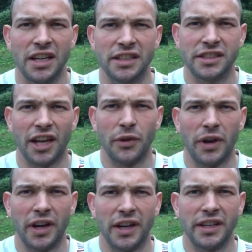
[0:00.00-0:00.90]

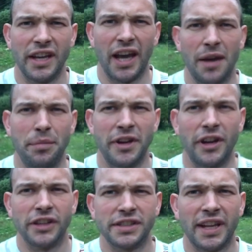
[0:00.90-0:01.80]
So yeah, been a
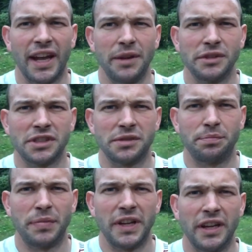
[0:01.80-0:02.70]
nice day, which has
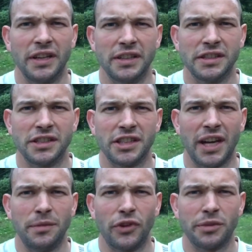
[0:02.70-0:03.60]
been a
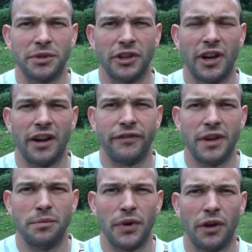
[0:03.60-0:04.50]
shame not to be doing
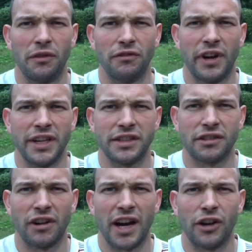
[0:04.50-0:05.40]
anything, but ready to
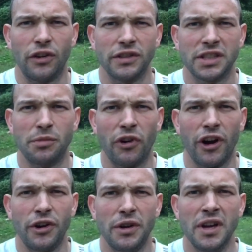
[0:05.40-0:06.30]
crack on
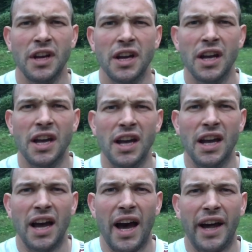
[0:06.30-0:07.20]
tomorrow.
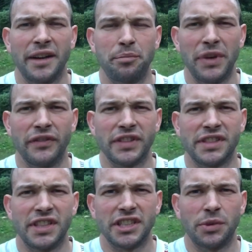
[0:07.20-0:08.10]
I had a bit of a
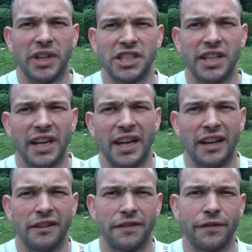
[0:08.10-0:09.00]
situation
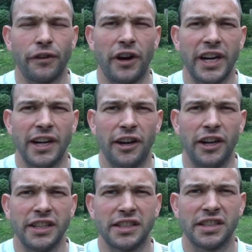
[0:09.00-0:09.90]
here Friday
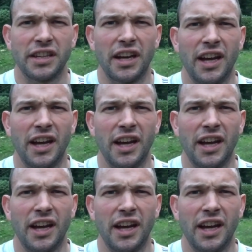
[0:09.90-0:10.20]
night.